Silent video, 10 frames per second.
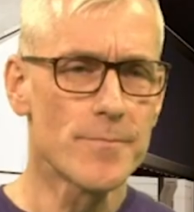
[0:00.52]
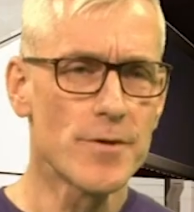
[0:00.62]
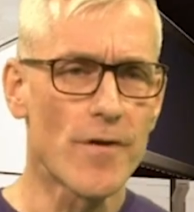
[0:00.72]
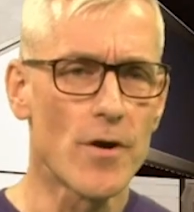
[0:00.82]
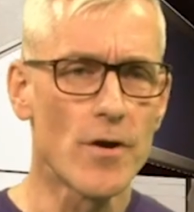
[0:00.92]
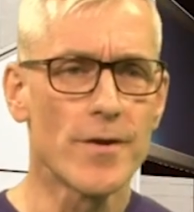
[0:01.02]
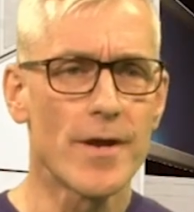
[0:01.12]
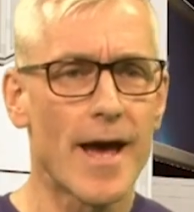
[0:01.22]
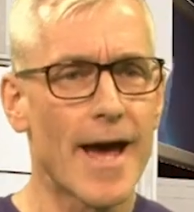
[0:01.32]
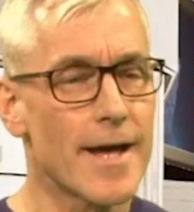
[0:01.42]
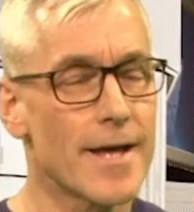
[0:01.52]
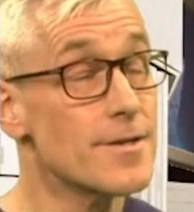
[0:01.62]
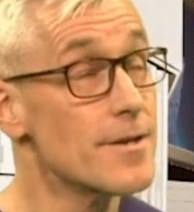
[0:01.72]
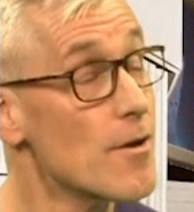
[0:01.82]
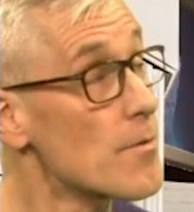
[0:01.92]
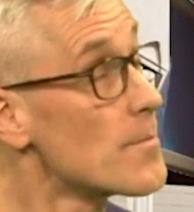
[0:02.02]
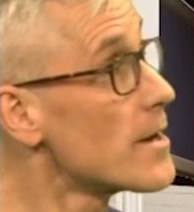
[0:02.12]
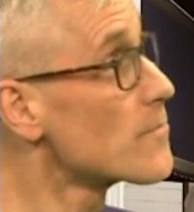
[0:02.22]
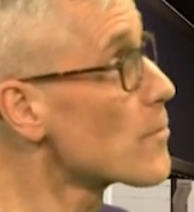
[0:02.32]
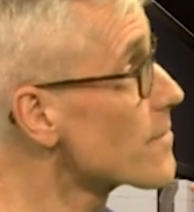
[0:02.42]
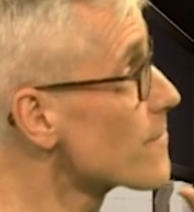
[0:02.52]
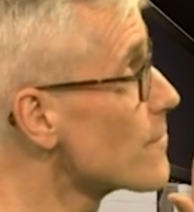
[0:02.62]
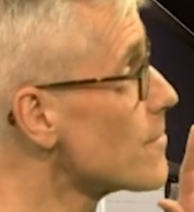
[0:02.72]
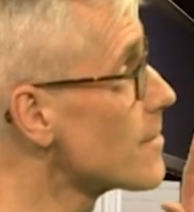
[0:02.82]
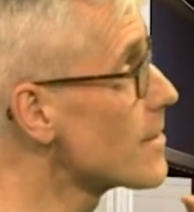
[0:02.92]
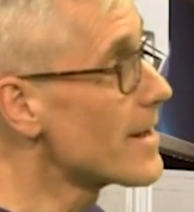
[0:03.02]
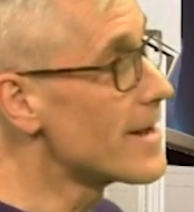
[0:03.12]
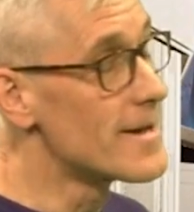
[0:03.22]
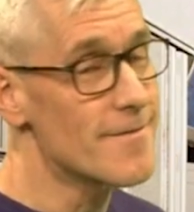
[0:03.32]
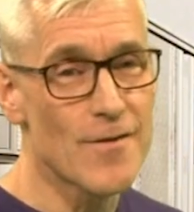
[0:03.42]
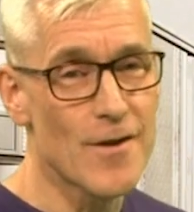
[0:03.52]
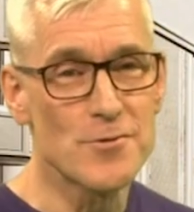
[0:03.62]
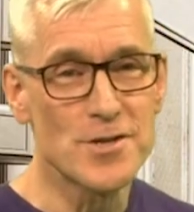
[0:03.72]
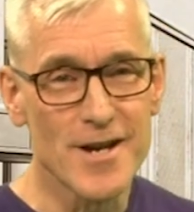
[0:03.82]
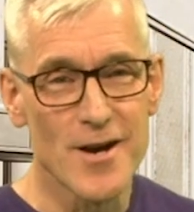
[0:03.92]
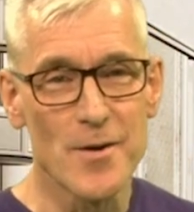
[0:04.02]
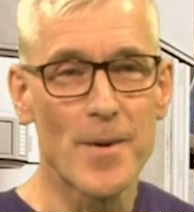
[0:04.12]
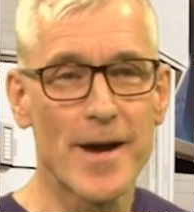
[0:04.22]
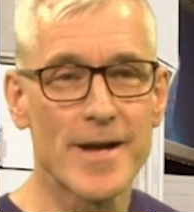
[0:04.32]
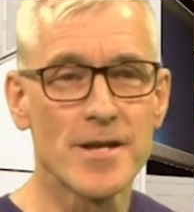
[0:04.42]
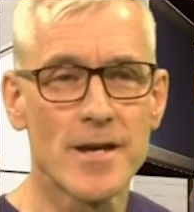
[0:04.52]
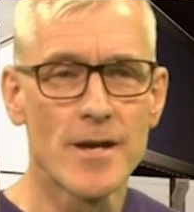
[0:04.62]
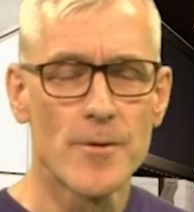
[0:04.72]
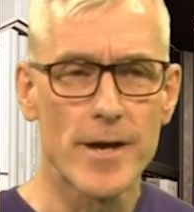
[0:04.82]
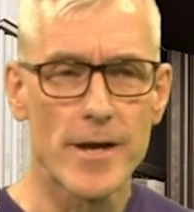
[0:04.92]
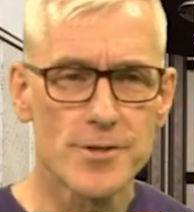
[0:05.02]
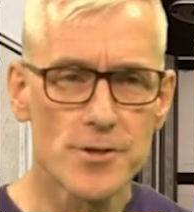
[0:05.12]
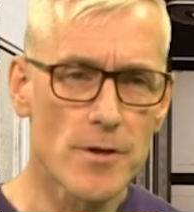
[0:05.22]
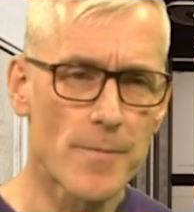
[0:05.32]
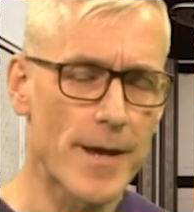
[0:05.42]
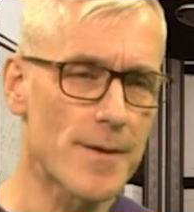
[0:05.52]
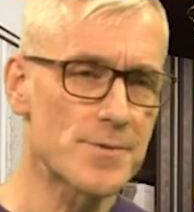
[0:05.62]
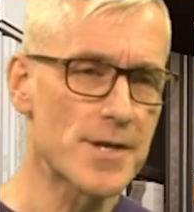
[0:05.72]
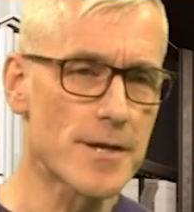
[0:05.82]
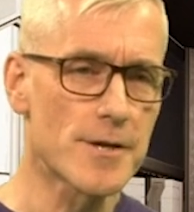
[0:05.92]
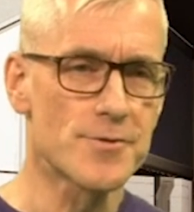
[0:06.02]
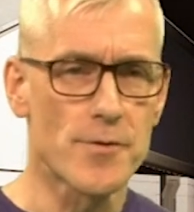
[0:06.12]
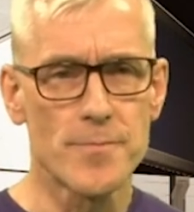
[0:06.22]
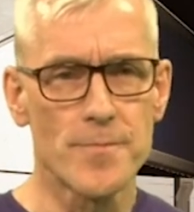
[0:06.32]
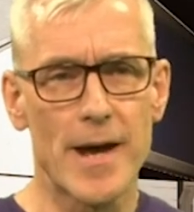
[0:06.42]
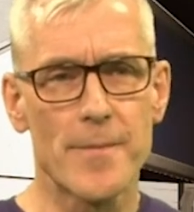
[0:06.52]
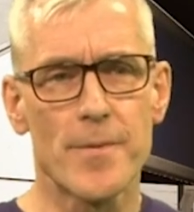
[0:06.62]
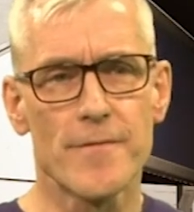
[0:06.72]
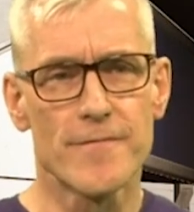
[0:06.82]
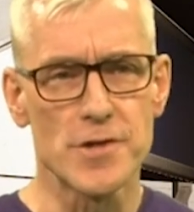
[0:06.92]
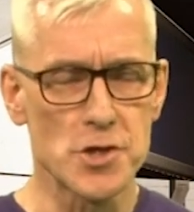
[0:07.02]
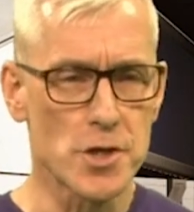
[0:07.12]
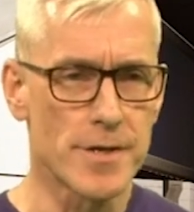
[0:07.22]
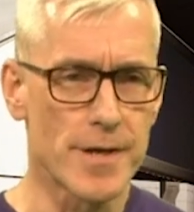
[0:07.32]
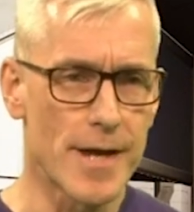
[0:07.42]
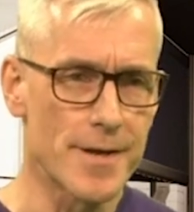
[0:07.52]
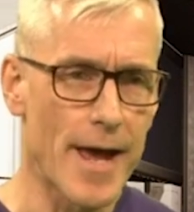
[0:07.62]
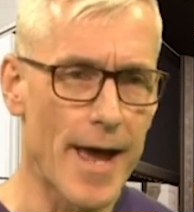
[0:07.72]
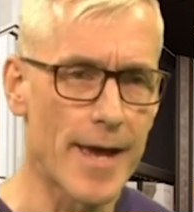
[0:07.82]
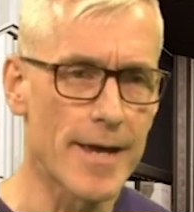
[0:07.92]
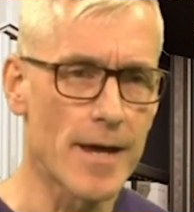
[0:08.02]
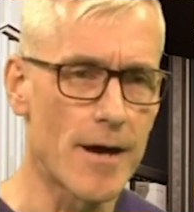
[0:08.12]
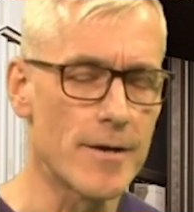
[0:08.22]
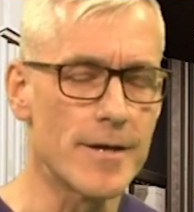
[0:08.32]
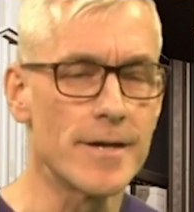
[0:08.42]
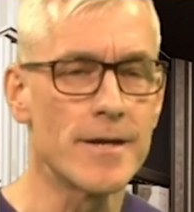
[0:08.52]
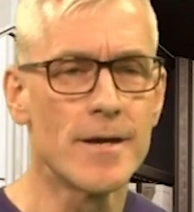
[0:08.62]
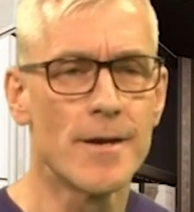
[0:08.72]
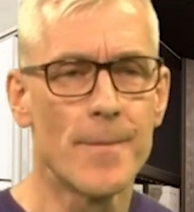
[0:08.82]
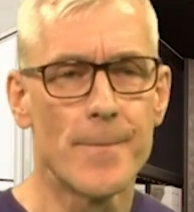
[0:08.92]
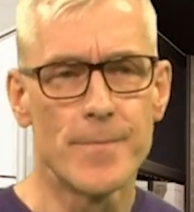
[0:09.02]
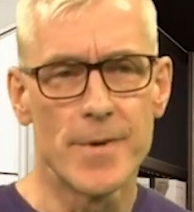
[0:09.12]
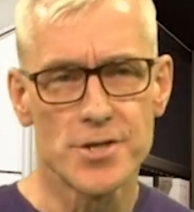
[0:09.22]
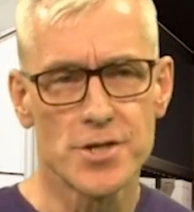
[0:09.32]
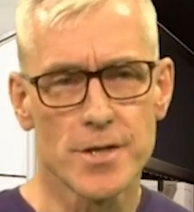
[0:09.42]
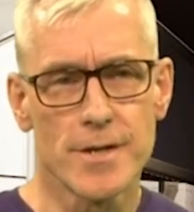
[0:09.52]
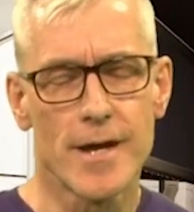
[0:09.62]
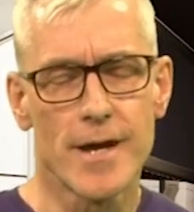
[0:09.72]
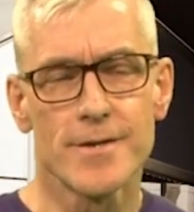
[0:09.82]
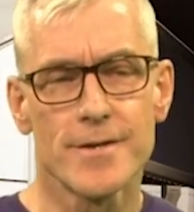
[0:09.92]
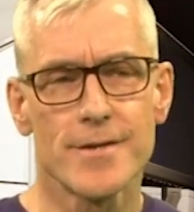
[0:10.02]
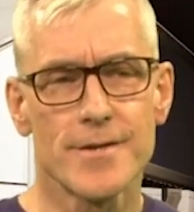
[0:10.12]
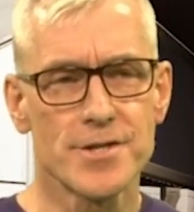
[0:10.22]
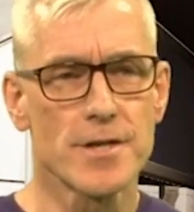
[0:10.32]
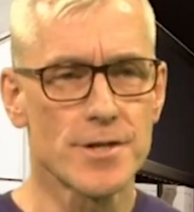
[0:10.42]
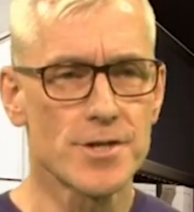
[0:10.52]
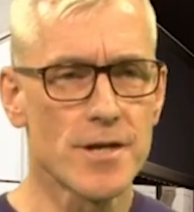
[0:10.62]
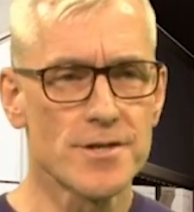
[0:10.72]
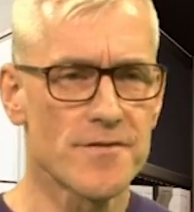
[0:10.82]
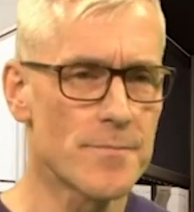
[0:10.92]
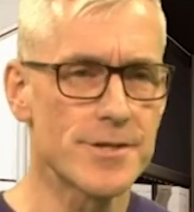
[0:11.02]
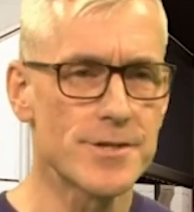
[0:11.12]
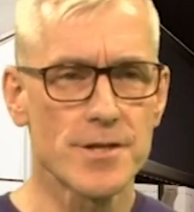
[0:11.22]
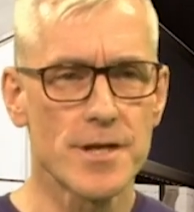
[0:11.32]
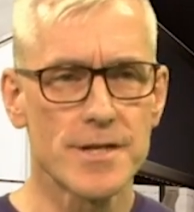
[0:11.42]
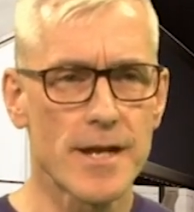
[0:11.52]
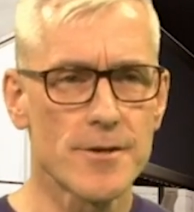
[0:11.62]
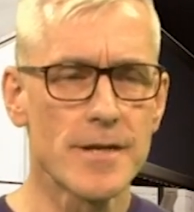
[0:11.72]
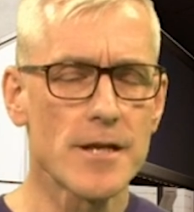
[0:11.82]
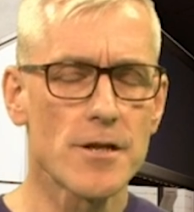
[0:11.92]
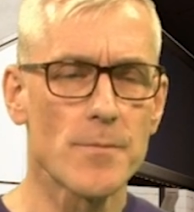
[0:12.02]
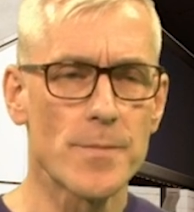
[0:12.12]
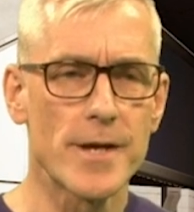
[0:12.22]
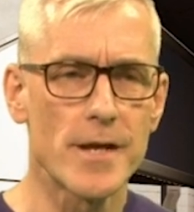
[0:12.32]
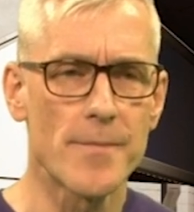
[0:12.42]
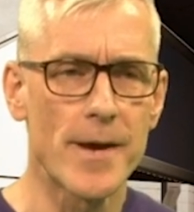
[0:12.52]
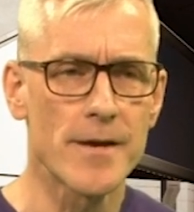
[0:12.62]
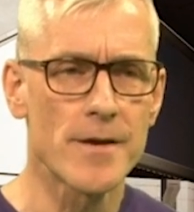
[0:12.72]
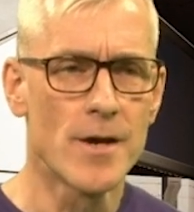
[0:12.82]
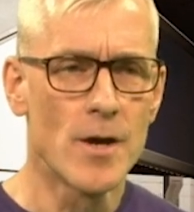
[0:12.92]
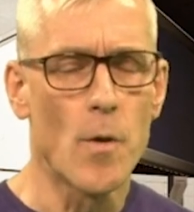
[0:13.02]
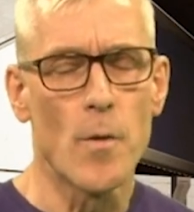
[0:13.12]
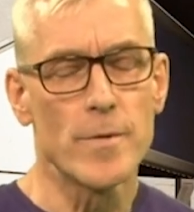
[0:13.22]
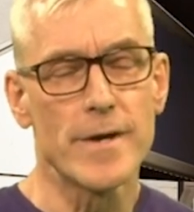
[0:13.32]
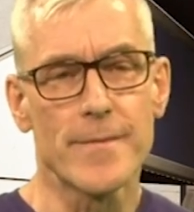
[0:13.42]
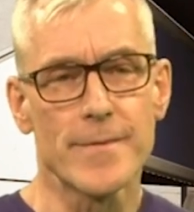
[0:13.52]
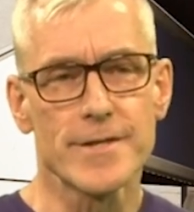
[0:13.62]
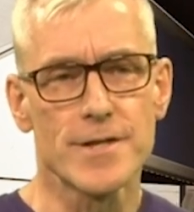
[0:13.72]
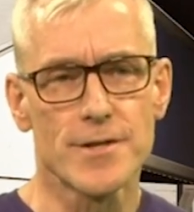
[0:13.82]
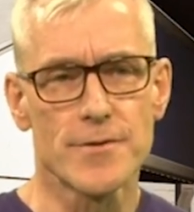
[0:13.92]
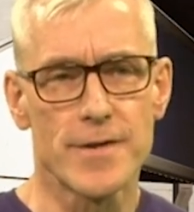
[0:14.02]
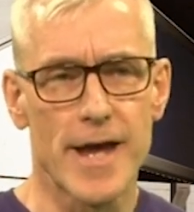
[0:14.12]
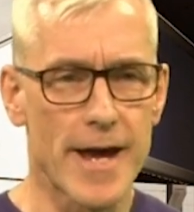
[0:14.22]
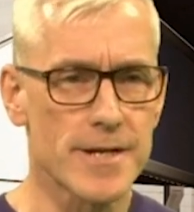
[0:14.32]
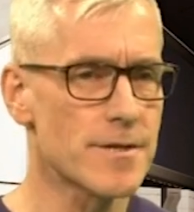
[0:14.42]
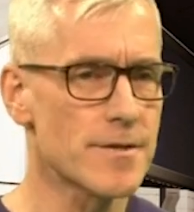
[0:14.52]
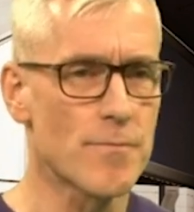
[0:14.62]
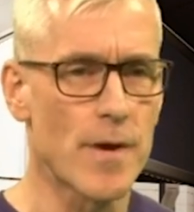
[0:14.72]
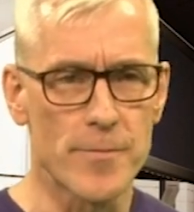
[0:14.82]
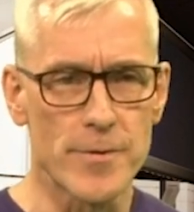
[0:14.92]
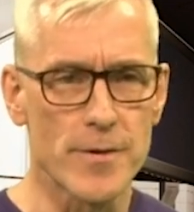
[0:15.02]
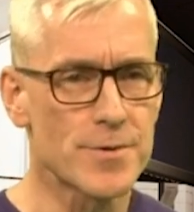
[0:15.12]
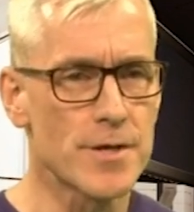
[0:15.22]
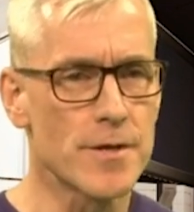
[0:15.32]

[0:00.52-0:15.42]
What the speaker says: going to move on, and on my wonderful floating iPad, we're going to talk about Apteco's roadmap, vision and AI mission. And this is a chance for me just to tell you a little bit about what we're aiming to do next, where we're up